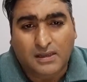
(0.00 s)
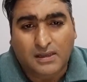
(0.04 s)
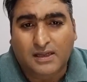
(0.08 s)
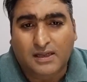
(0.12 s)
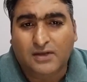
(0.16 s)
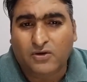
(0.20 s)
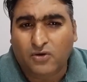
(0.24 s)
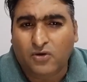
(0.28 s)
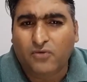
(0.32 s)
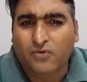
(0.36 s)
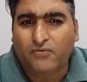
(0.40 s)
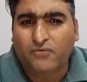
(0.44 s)

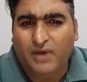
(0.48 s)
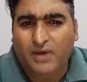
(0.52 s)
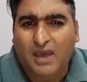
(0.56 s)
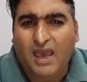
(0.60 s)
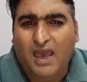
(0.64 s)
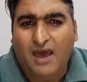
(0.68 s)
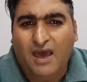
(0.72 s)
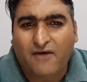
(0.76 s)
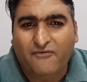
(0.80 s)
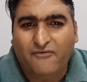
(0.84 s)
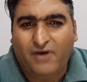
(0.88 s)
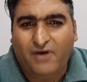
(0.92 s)
that, you know, we
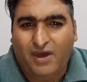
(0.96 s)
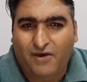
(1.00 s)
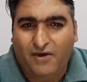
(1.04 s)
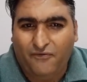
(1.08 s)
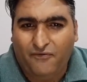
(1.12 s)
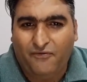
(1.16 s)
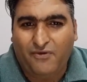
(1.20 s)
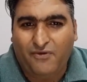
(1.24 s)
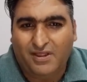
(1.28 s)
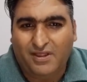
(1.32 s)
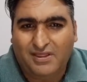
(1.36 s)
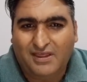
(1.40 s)
have
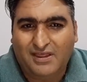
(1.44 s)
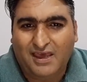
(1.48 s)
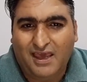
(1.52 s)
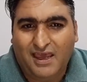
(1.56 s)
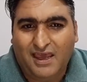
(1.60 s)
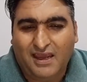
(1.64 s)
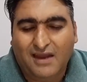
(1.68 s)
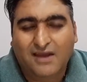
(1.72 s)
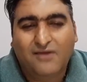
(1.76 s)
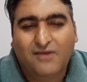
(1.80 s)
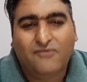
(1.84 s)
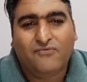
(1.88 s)

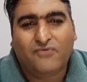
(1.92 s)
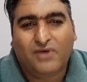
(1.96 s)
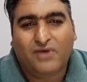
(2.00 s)
everything.